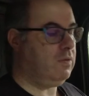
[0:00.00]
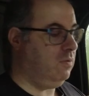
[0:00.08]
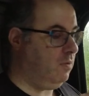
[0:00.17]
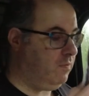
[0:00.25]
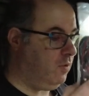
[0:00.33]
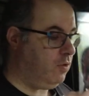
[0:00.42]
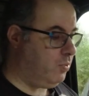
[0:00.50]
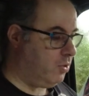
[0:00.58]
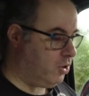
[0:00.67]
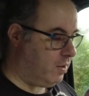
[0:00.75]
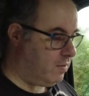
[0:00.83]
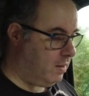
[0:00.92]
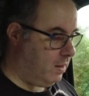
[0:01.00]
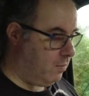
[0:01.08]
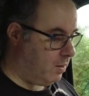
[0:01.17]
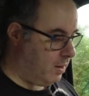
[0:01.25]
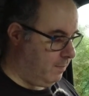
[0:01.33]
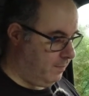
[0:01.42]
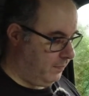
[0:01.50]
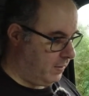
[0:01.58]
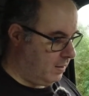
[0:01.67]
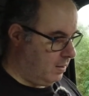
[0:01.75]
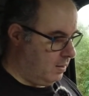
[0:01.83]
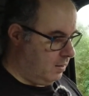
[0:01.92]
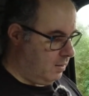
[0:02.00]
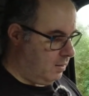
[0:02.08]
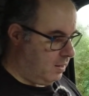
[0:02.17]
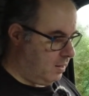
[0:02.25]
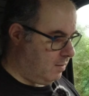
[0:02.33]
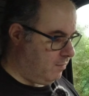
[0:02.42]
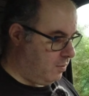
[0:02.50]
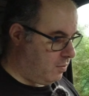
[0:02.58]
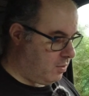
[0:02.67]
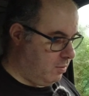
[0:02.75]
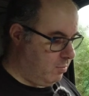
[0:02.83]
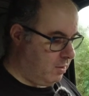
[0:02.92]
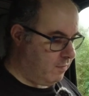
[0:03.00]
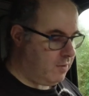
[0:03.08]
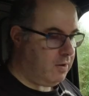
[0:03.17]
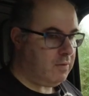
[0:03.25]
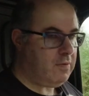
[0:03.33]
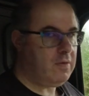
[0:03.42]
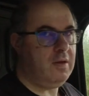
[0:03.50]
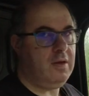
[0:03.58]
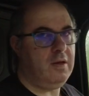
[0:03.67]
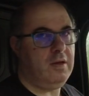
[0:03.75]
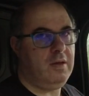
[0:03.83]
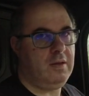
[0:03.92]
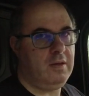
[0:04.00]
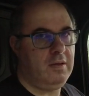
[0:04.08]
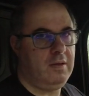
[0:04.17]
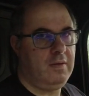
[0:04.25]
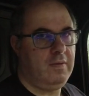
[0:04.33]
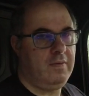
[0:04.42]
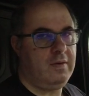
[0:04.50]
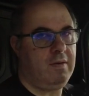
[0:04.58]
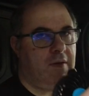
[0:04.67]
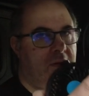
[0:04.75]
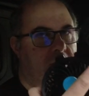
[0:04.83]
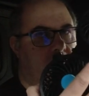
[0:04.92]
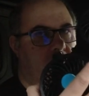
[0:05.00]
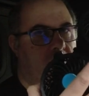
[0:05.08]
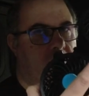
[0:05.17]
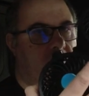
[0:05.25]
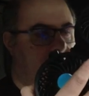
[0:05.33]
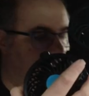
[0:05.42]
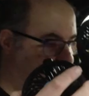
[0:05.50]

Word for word: another future project anyway. For the summer I've got some